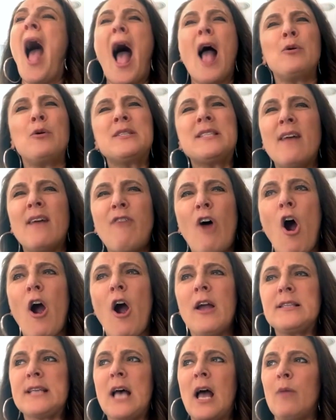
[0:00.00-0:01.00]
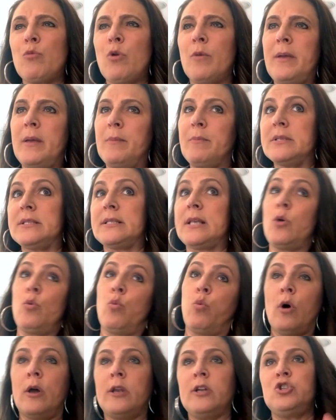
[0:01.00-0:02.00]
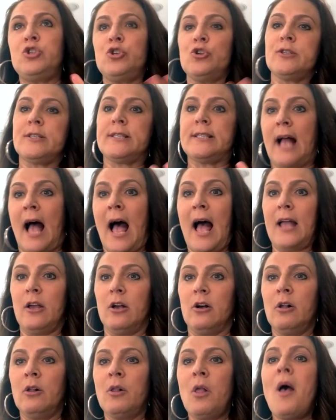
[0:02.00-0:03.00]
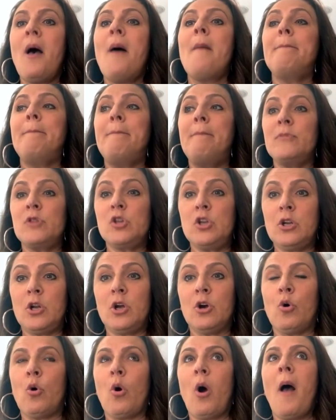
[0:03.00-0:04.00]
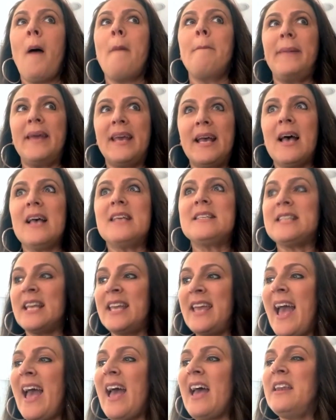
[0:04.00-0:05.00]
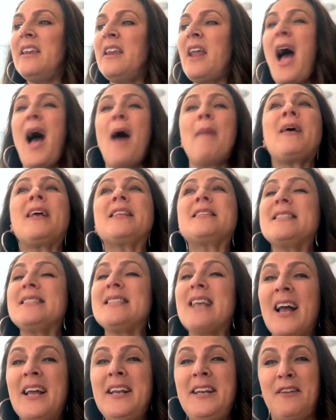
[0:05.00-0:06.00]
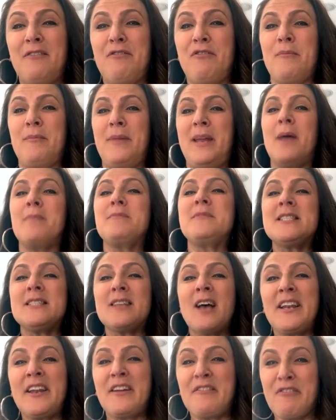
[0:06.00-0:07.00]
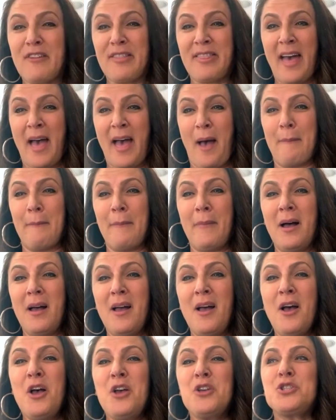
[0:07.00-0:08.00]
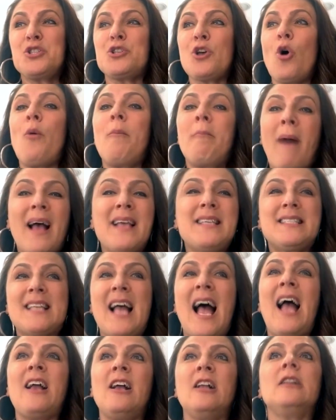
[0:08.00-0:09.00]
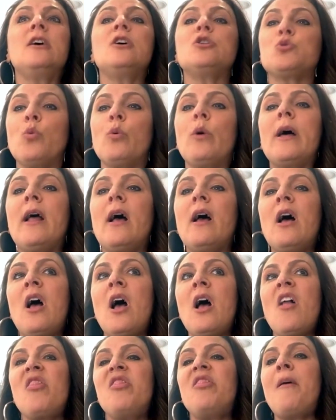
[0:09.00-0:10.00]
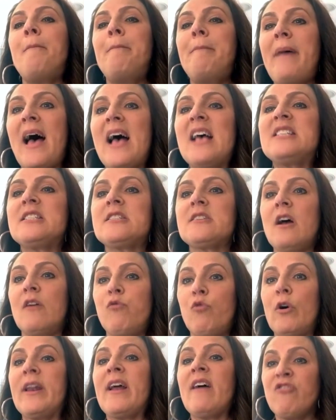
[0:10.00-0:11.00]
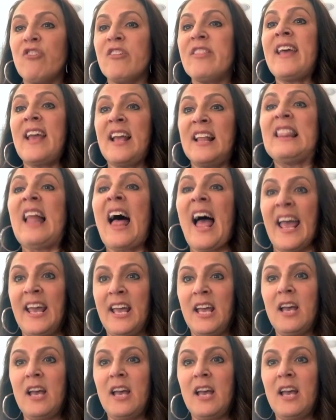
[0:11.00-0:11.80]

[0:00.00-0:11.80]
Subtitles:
I always have a hard time when people say, what is your style? Because again, I'm not designing for me, I'm designing for them. So my style is what the best of whatever they like.